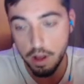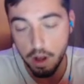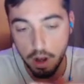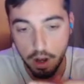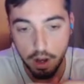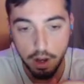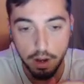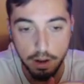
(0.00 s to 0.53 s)

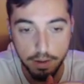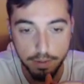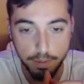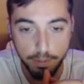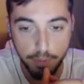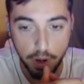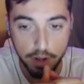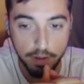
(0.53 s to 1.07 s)
uh,
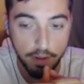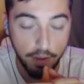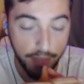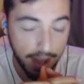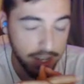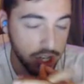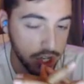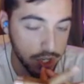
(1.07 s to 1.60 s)
but
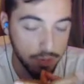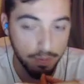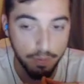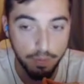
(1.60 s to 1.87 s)
that's just